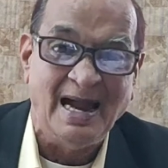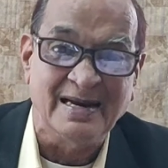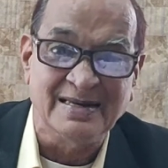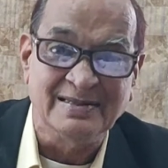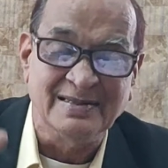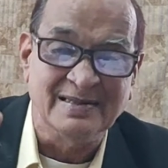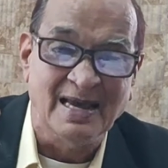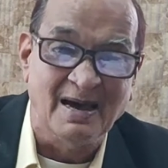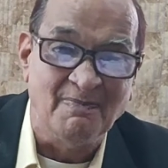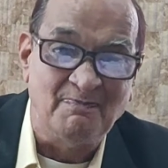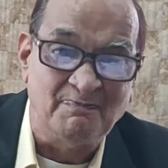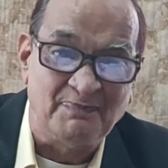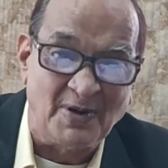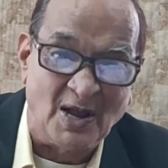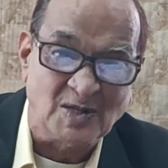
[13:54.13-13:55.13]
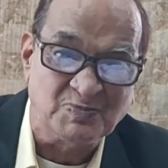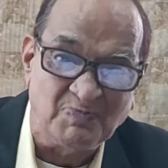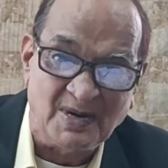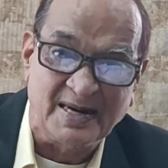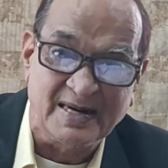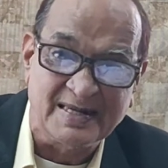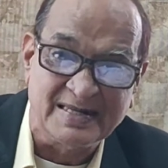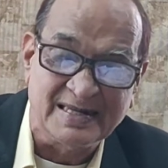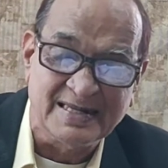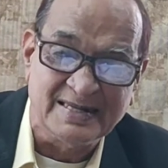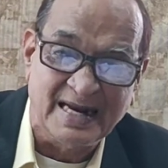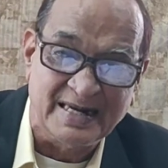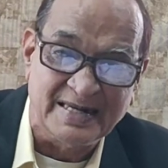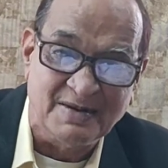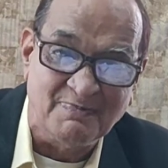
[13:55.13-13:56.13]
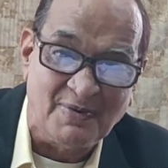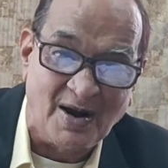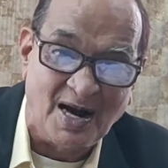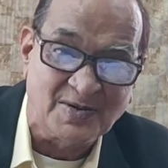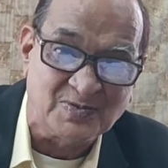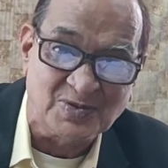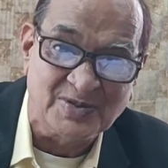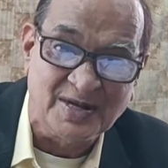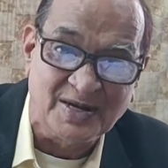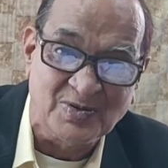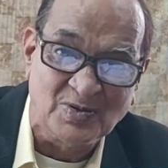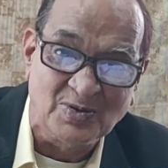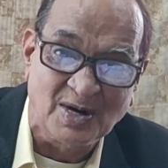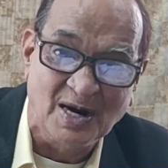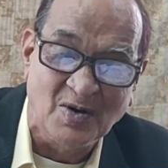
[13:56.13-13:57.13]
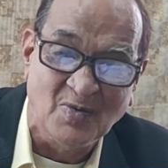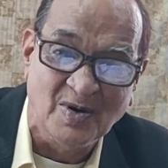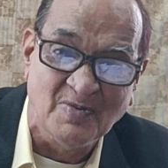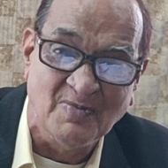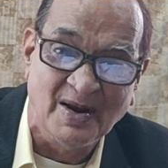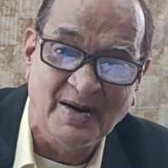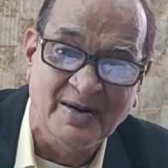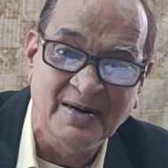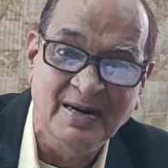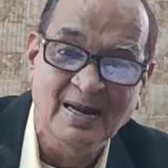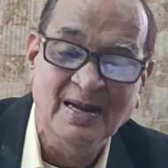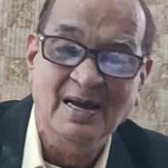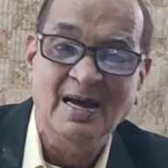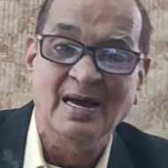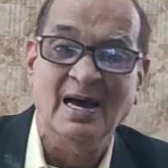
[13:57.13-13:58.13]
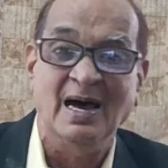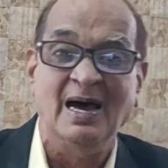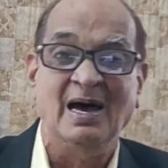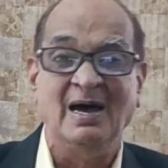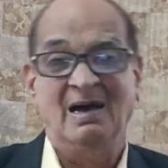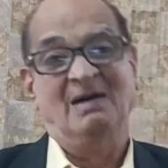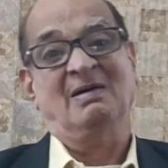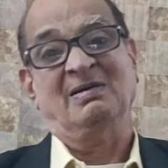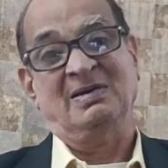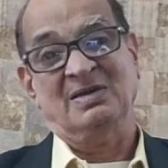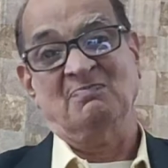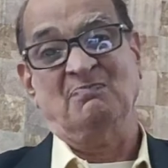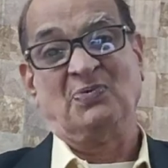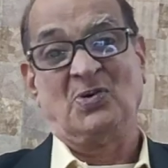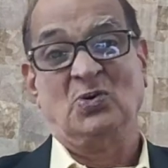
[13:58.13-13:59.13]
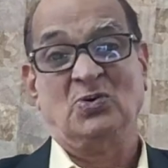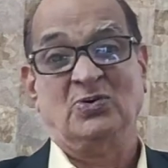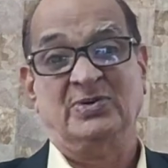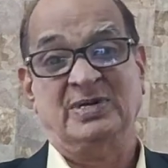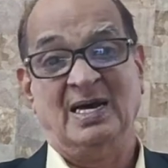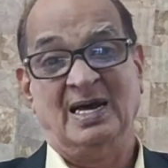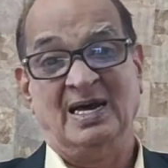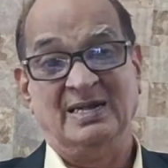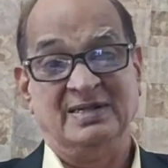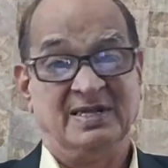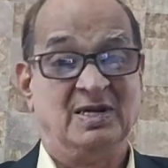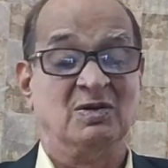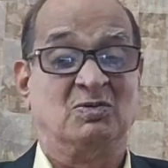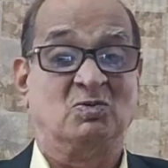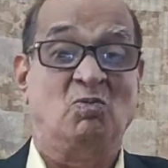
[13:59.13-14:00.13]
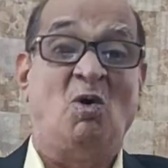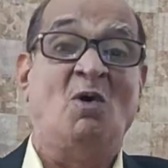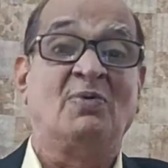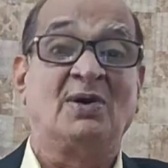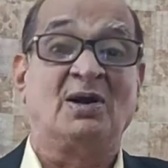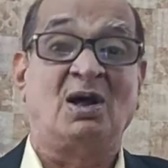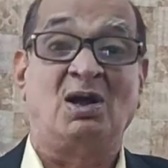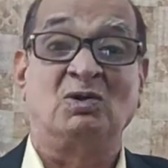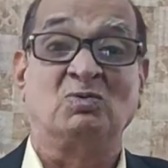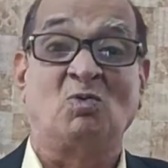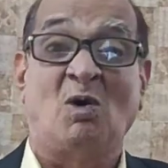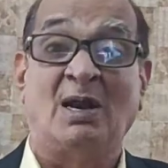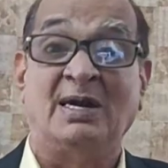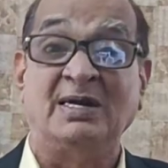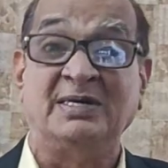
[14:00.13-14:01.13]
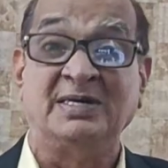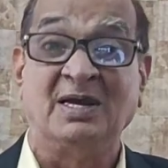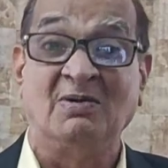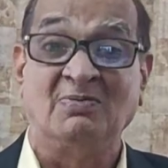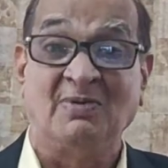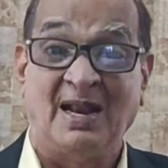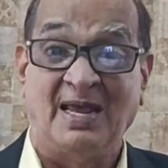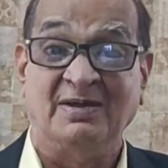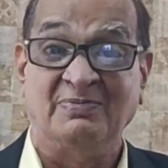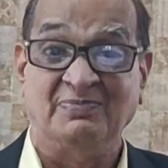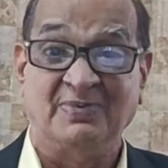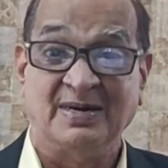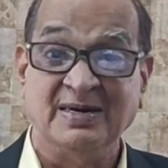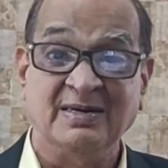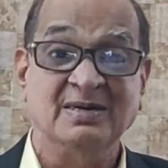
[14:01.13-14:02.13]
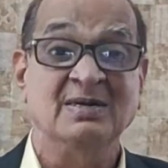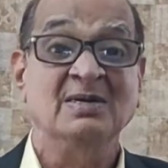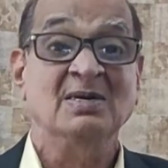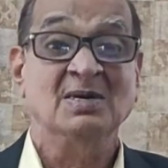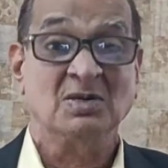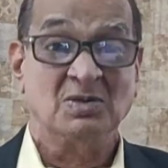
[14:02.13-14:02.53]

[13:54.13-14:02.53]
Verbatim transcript: And the prosperity that he brought to the rural women uh, improved uh, the overall quality of life in